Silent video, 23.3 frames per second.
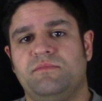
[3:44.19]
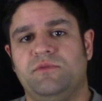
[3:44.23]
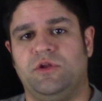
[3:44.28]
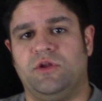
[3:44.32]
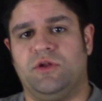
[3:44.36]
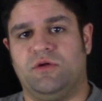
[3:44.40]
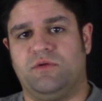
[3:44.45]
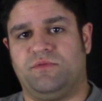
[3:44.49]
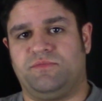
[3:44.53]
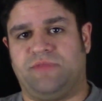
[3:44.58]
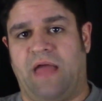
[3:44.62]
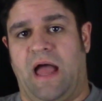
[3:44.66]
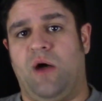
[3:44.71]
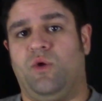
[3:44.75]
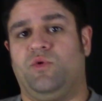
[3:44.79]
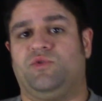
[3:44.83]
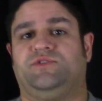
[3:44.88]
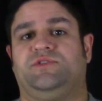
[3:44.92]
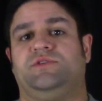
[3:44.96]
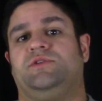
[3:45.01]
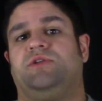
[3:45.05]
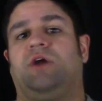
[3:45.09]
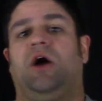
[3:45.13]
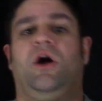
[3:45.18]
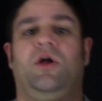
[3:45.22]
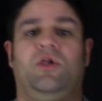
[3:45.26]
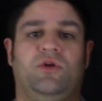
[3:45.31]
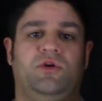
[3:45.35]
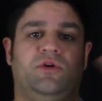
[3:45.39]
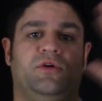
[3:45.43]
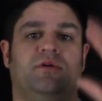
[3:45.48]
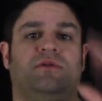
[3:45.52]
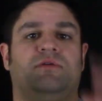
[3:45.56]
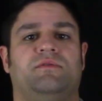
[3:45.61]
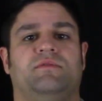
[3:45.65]

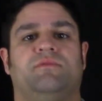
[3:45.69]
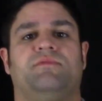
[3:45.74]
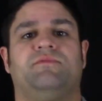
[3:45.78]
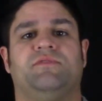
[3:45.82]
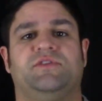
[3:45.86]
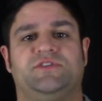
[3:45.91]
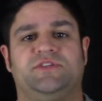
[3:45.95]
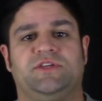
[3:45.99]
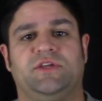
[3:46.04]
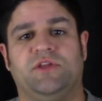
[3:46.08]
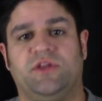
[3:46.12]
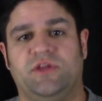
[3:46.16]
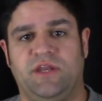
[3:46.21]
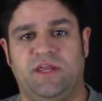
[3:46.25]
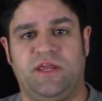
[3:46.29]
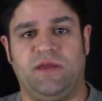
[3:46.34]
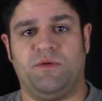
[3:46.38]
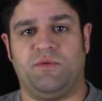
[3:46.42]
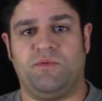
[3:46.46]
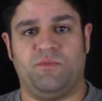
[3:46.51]
$1,000 facility,